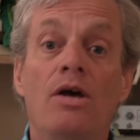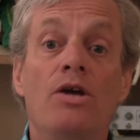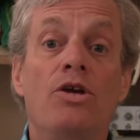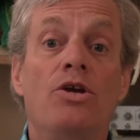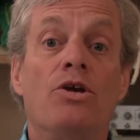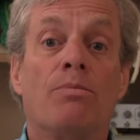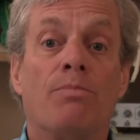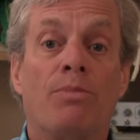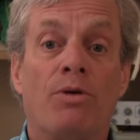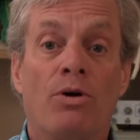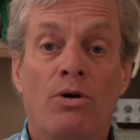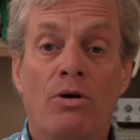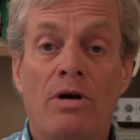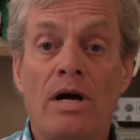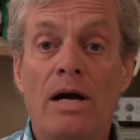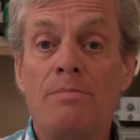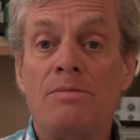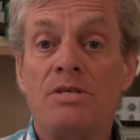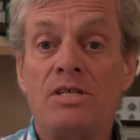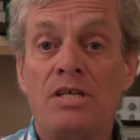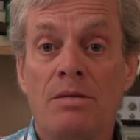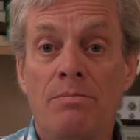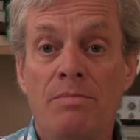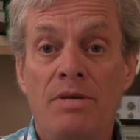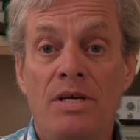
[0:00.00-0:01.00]
Your
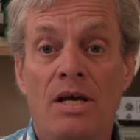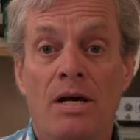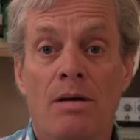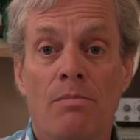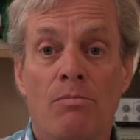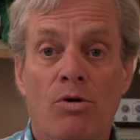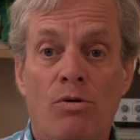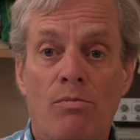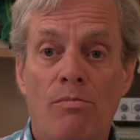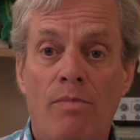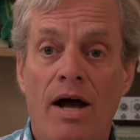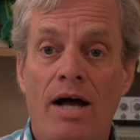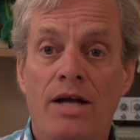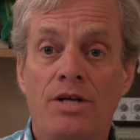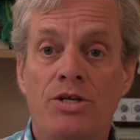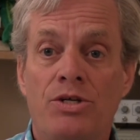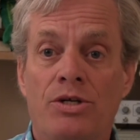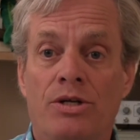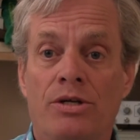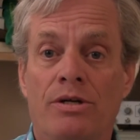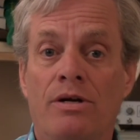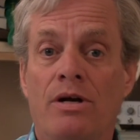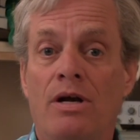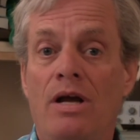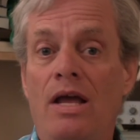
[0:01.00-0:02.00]
programs can become more
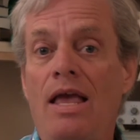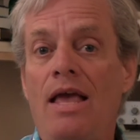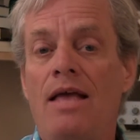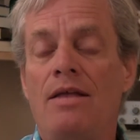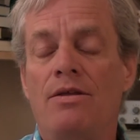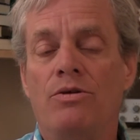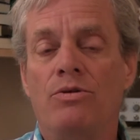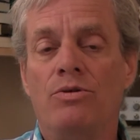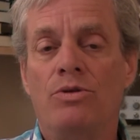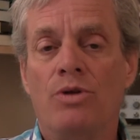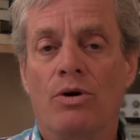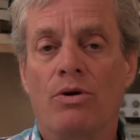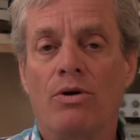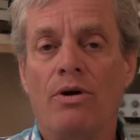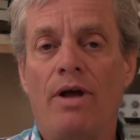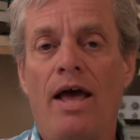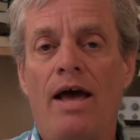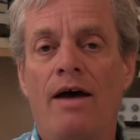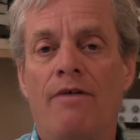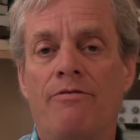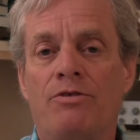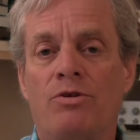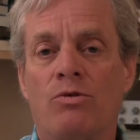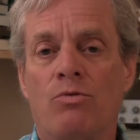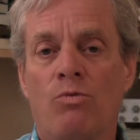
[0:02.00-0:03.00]
modular and you don't
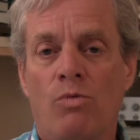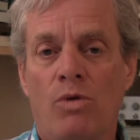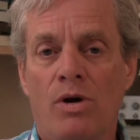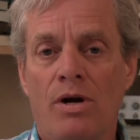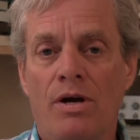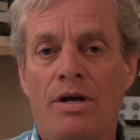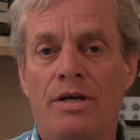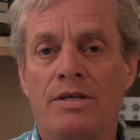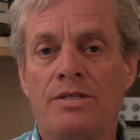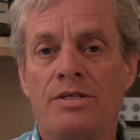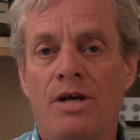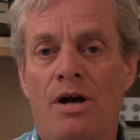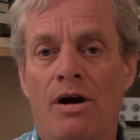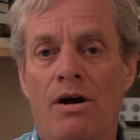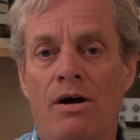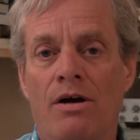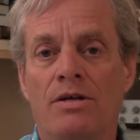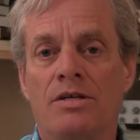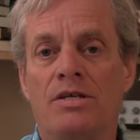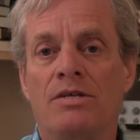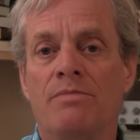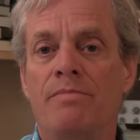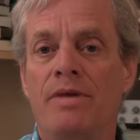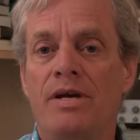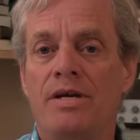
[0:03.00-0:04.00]
have to work as
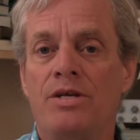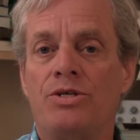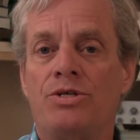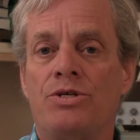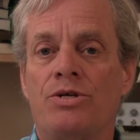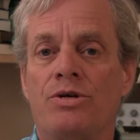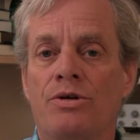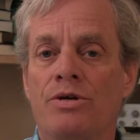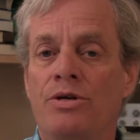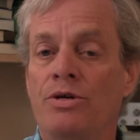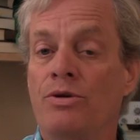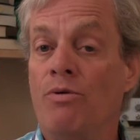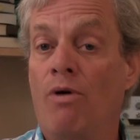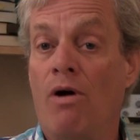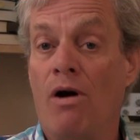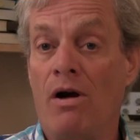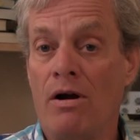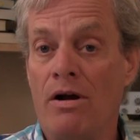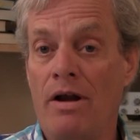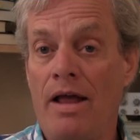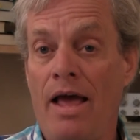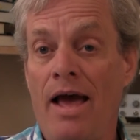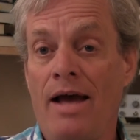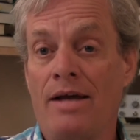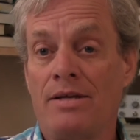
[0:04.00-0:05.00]
hard to make sure you
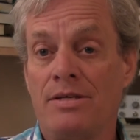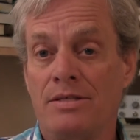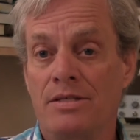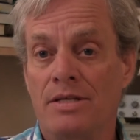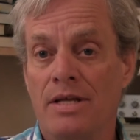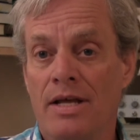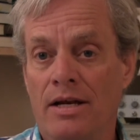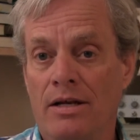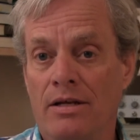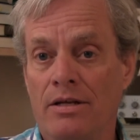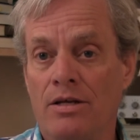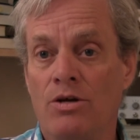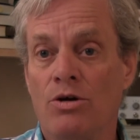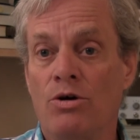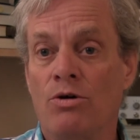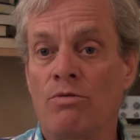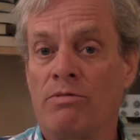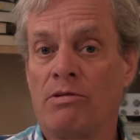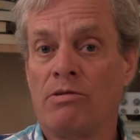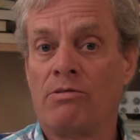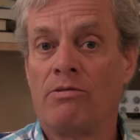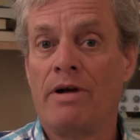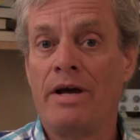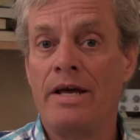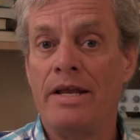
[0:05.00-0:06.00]
aren't accidentally
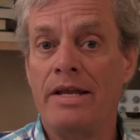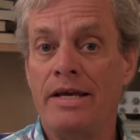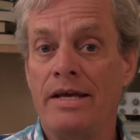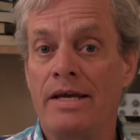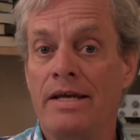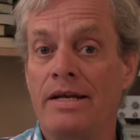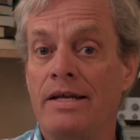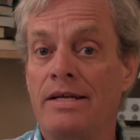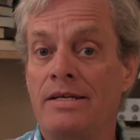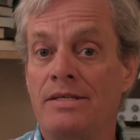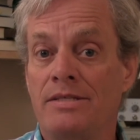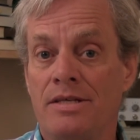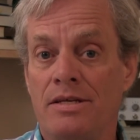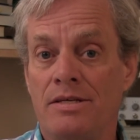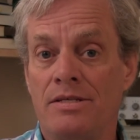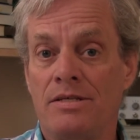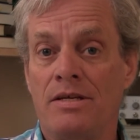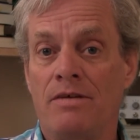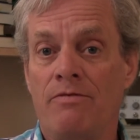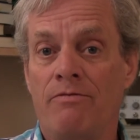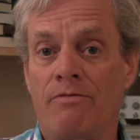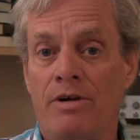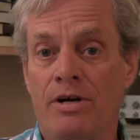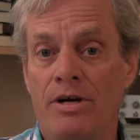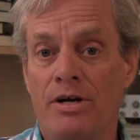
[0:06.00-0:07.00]
overwriting an
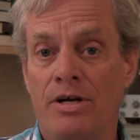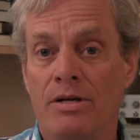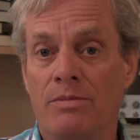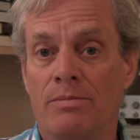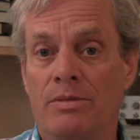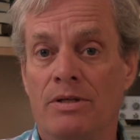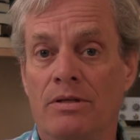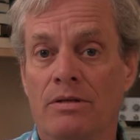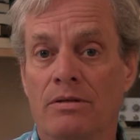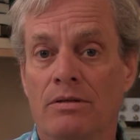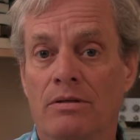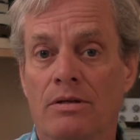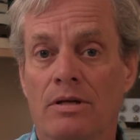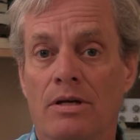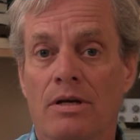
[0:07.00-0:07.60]
existing variable.